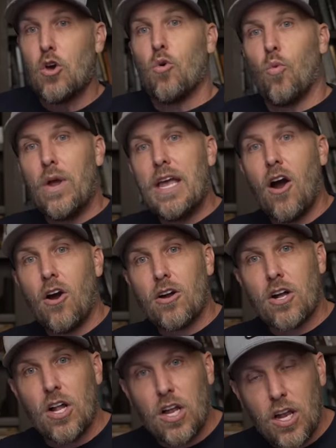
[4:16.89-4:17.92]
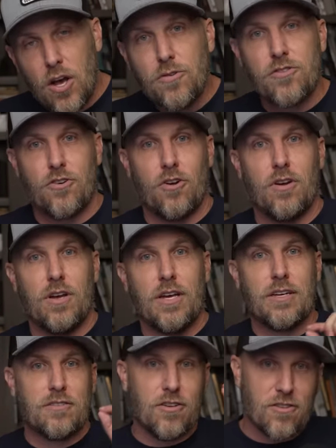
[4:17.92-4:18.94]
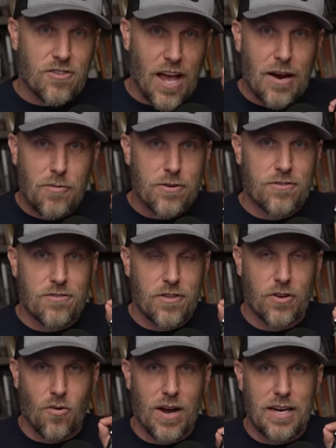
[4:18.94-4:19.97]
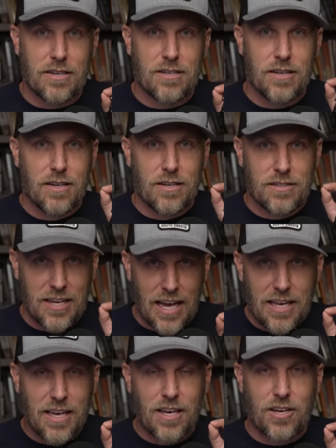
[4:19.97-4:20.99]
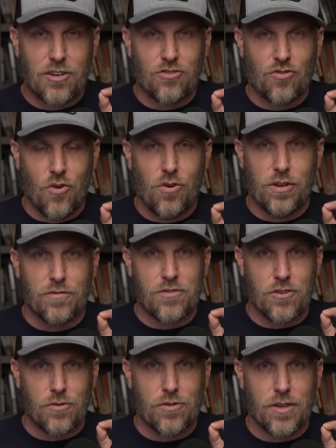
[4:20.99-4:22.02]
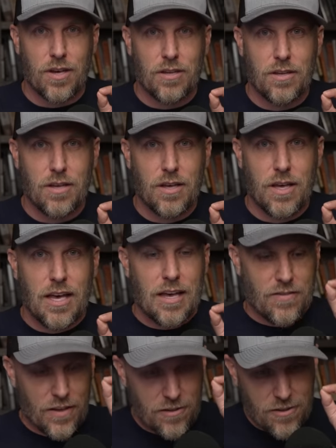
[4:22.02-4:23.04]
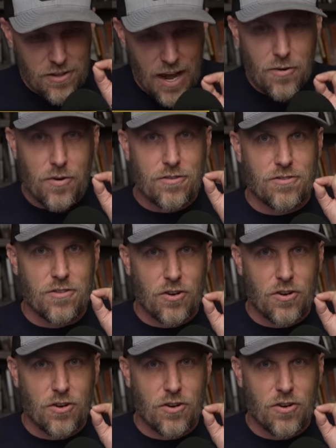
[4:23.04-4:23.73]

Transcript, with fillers: we are closer to Cyrus the Great taking control of Susa than Cyrus the